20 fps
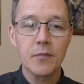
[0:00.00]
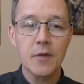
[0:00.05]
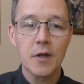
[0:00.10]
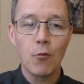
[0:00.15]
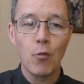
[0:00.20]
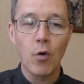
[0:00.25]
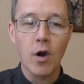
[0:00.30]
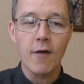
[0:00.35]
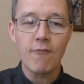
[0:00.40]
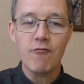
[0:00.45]

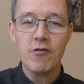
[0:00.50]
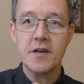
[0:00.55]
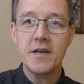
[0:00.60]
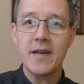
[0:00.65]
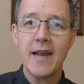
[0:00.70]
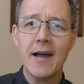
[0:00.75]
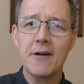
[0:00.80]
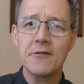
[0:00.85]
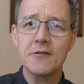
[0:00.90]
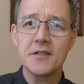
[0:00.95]
Well, I've written
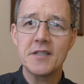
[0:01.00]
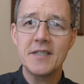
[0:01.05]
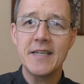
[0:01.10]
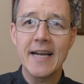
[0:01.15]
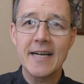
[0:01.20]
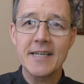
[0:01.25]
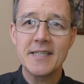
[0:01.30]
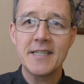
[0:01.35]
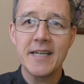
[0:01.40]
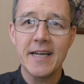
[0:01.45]
out
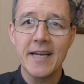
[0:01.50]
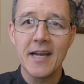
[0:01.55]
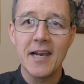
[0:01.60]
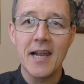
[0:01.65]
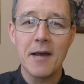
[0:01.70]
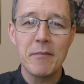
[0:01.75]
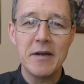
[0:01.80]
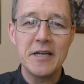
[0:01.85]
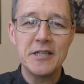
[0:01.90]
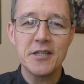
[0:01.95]
6 here. Let
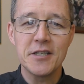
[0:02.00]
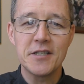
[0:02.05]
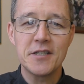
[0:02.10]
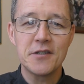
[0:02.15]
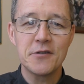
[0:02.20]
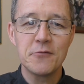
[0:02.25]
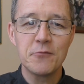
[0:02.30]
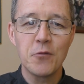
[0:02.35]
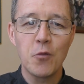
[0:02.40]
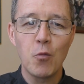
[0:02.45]
me just
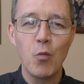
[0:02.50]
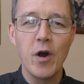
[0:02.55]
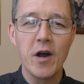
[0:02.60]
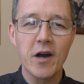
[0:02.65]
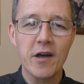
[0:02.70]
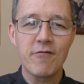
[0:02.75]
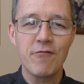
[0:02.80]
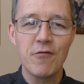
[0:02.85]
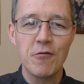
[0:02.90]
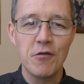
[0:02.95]
work
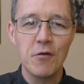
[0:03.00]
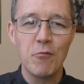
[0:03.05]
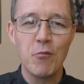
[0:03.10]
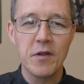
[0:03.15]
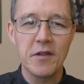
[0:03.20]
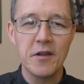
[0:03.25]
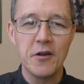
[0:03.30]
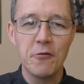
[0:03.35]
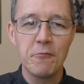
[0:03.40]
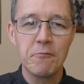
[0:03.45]
through them with
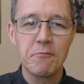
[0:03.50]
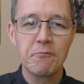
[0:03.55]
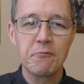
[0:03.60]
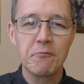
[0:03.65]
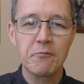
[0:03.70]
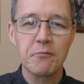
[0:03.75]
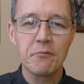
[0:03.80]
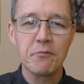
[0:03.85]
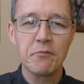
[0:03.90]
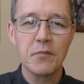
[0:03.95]
you.
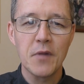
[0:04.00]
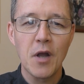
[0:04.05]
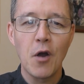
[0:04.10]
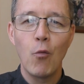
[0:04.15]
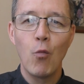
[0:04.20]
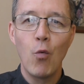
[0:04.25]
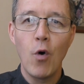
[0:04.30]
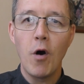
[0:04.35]
What